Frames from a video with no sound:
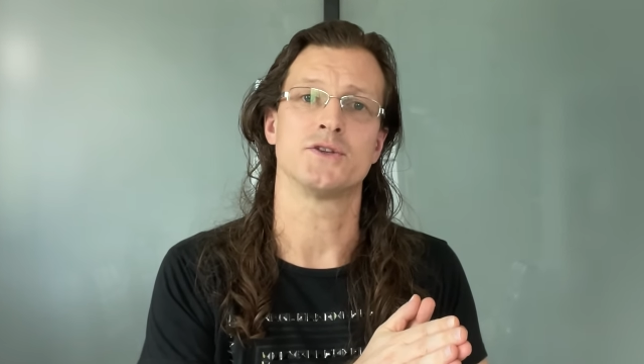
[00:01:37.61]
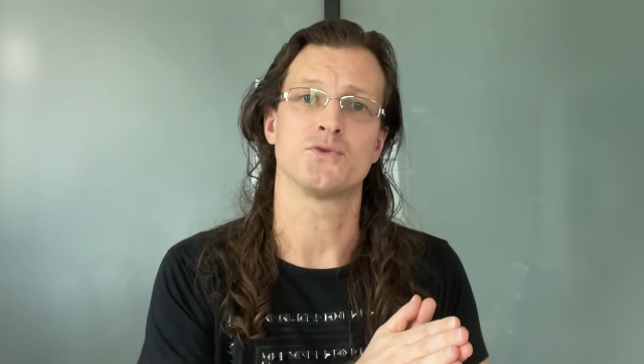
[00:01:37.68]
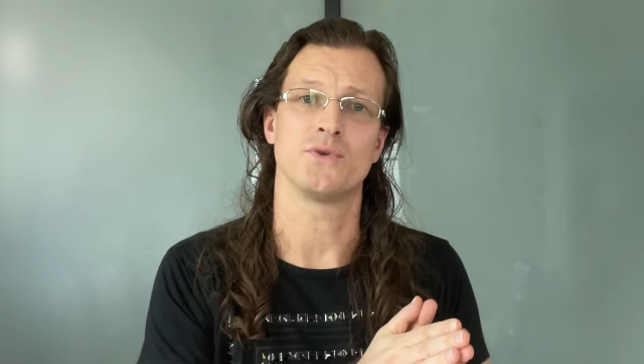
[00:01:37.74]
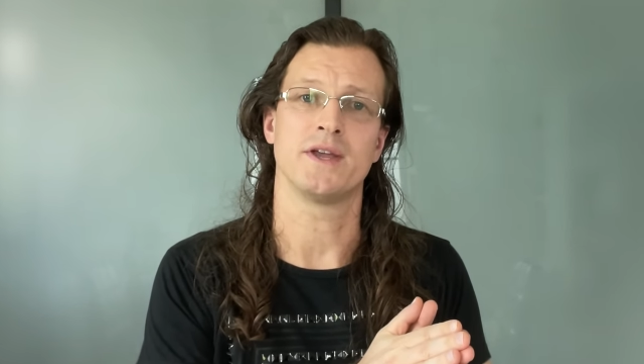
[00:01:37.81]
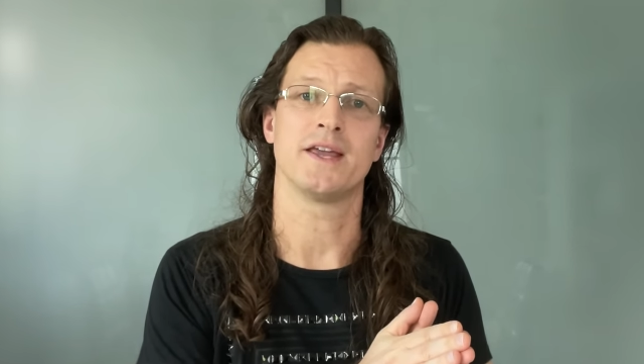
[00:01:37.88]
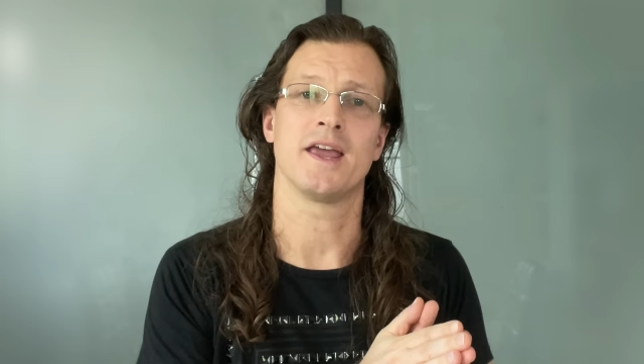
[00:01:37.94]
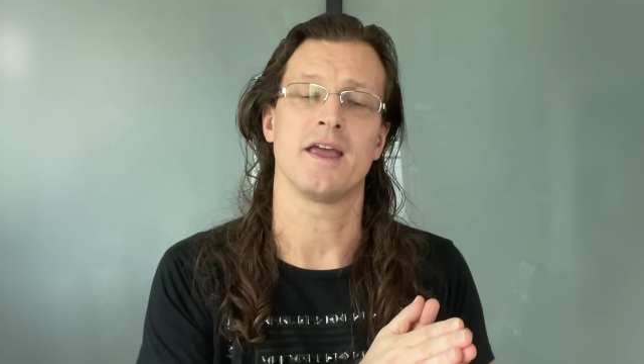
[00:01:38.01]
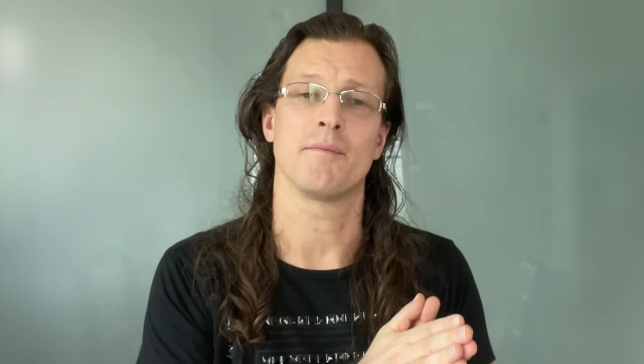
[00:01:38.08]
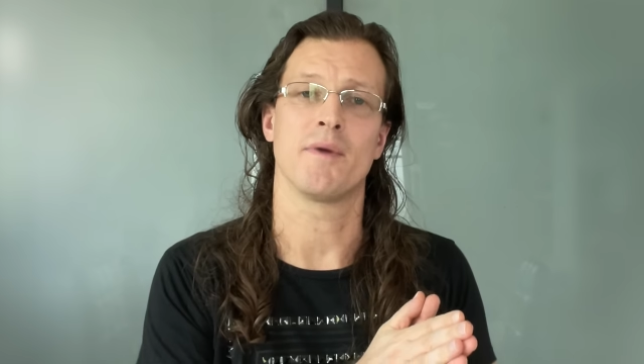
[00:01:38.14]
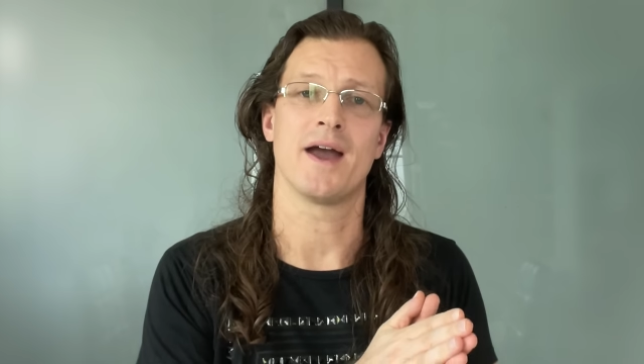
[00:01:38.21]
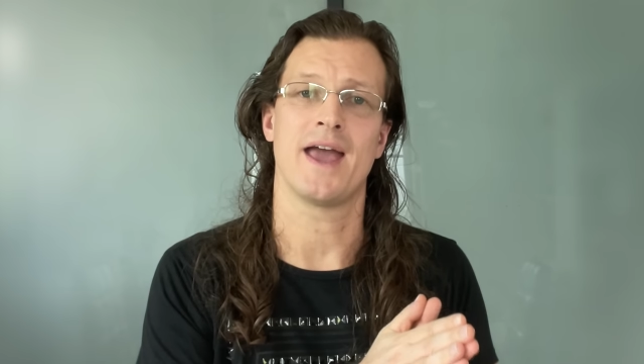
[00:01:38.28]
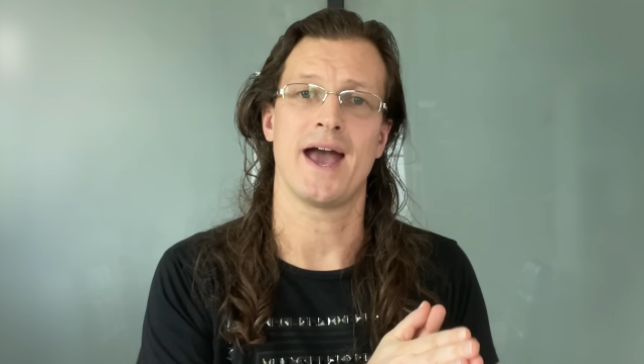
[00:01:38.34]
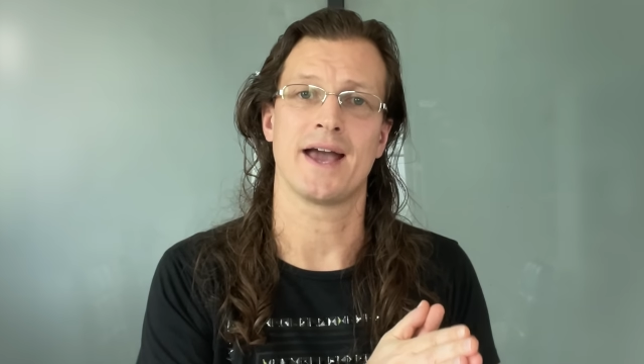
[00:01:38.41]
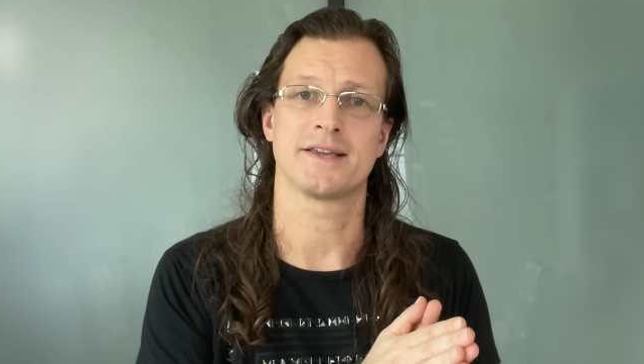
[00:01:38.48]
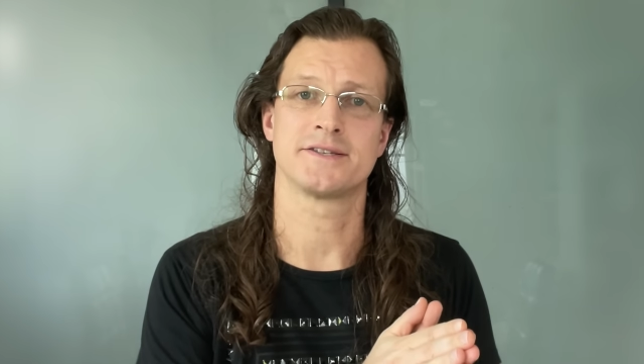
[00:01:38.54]
tweaking my
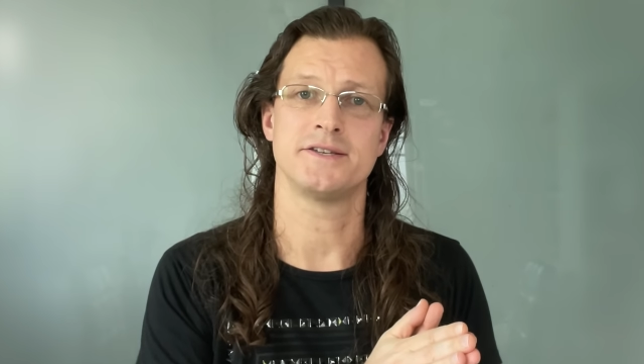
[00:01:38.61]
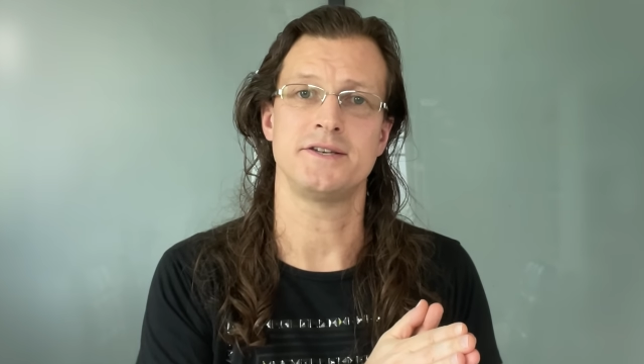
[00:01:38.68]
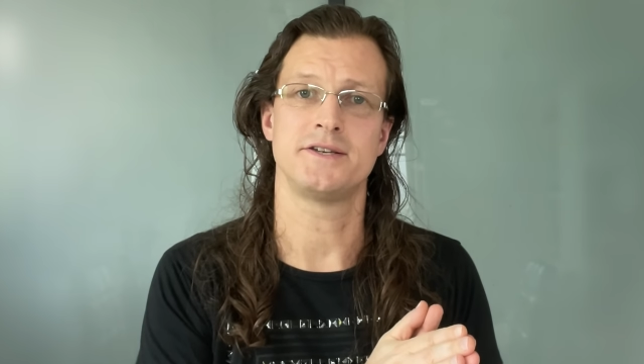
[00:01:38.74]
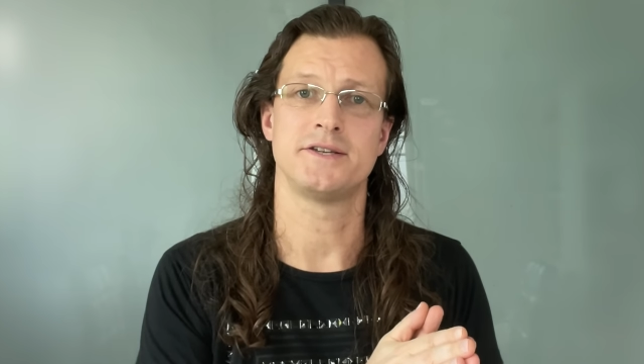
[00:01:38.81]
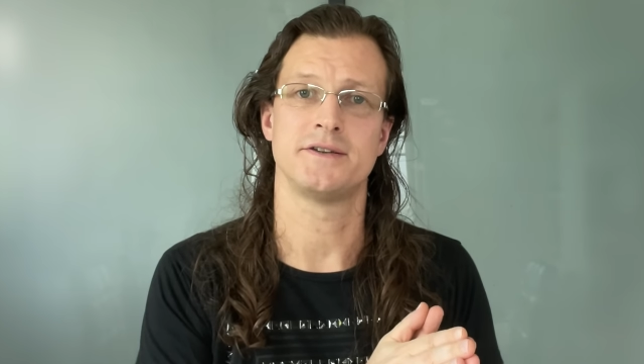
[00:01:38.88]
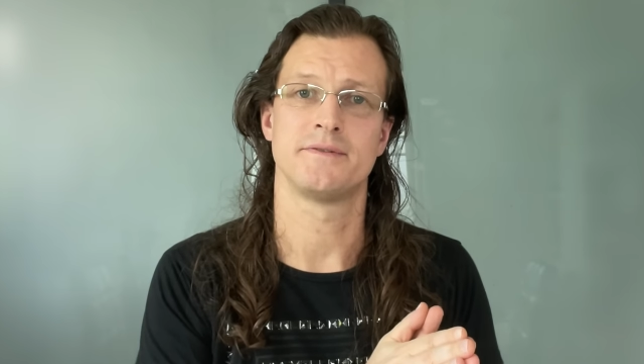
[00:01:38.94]
accent.